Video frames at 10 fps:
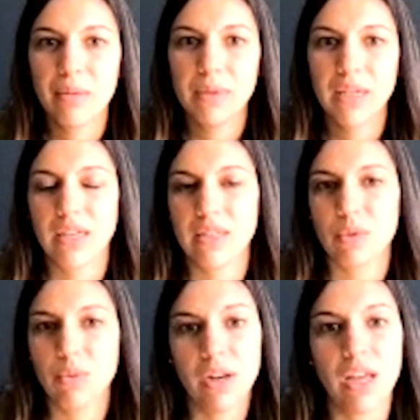because
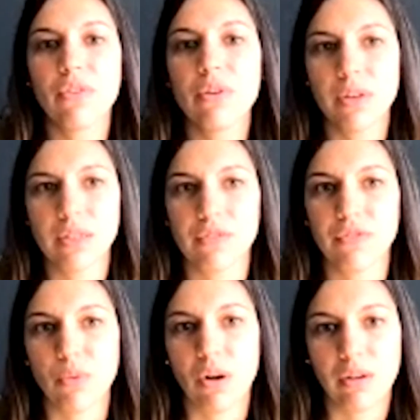we want everyone to
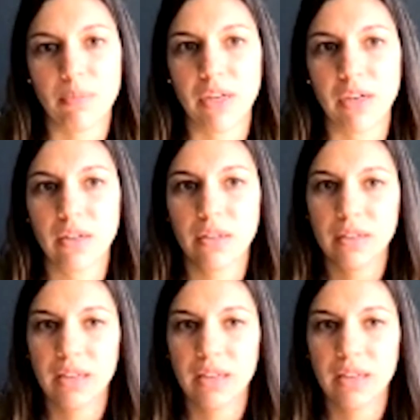feel welcome here.